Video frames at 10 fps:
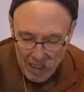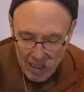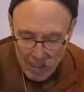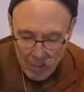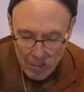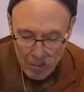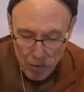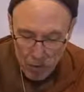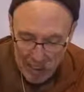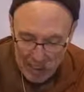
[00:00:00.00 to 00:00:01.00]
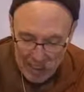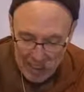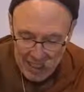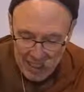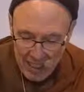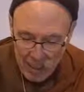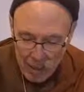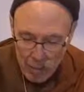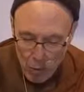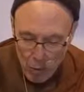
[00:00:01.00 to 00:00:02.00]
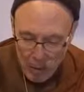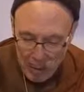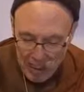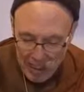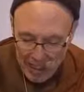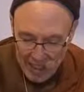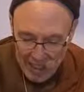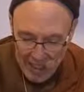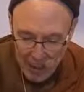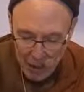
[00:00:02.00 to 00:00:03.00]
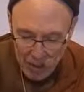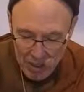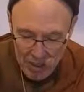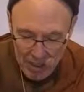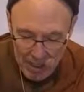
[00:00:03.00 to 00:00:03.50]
restlessness and remorse and doubt.